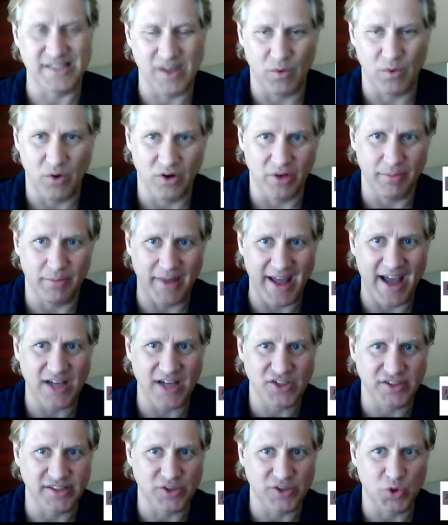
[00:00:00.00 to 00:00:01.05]
I wound up
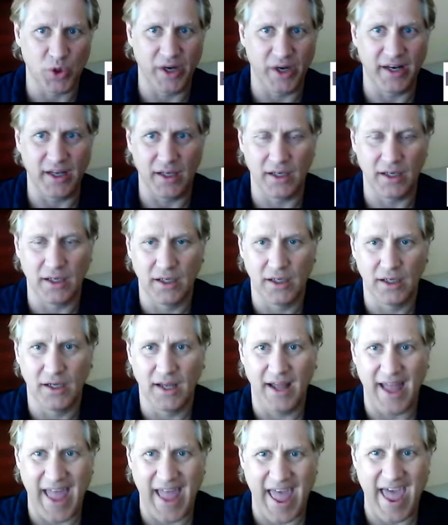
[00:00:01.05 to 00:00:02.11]
actually trading
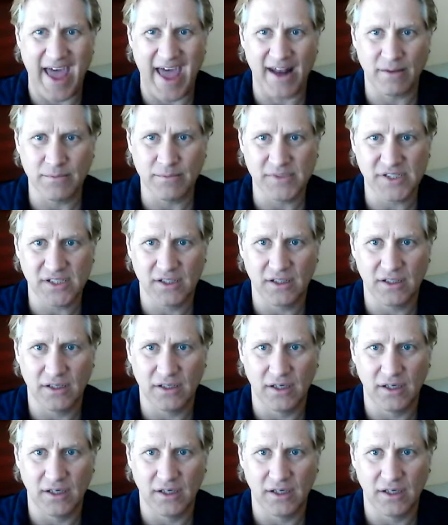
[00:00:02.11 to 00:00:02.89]
Adams